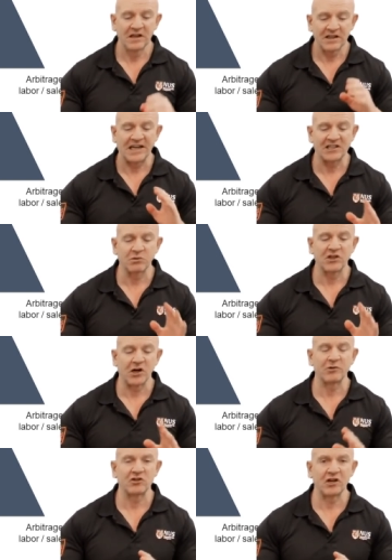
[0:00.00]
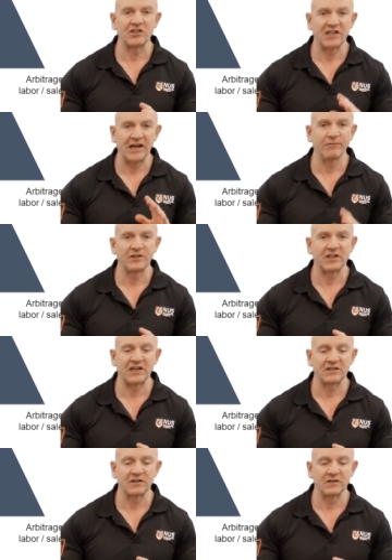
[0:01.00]
That's what the arbitrage
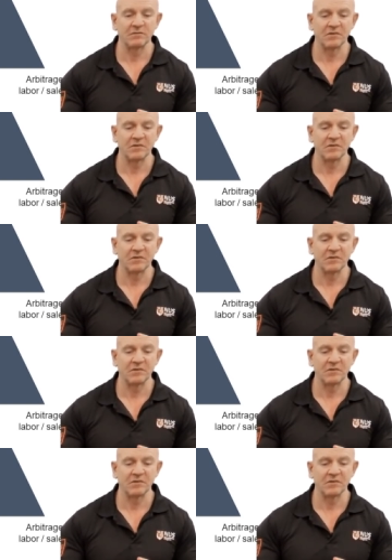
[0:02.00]
emphasizes.